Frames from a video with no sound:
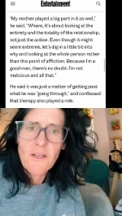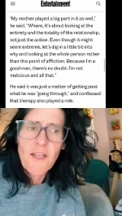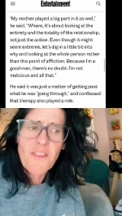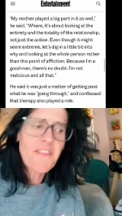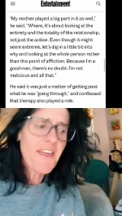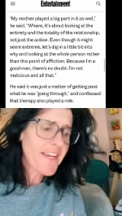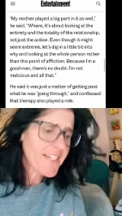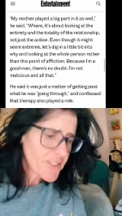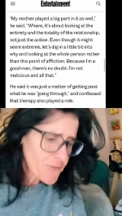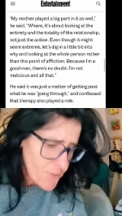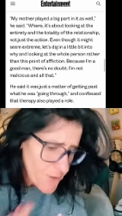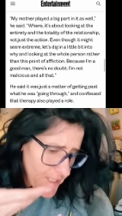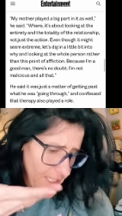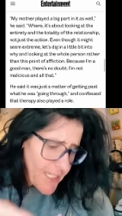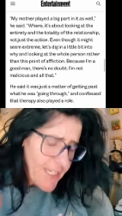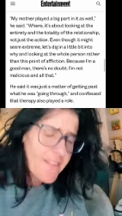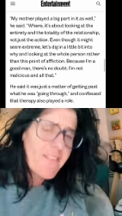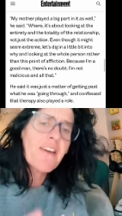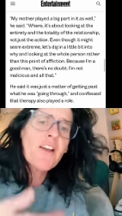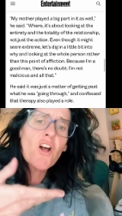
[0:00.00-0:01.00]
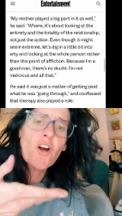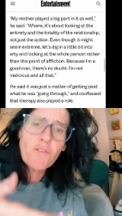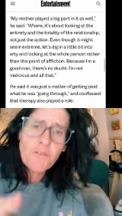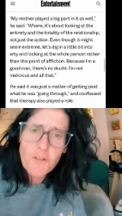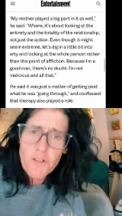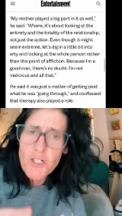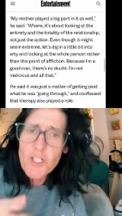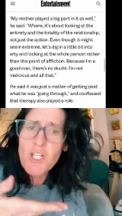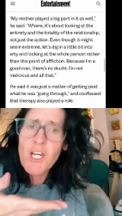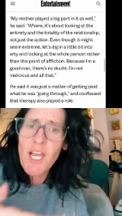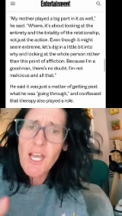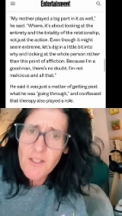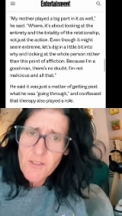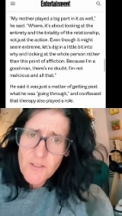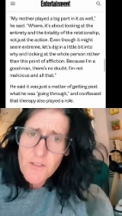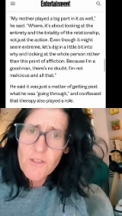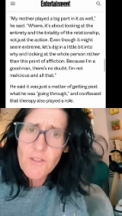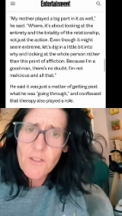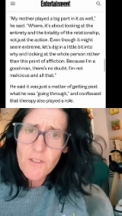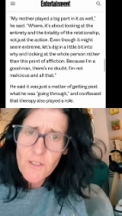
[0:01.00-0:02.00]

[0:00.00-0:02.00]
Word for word: Thanks for getting that off your chest.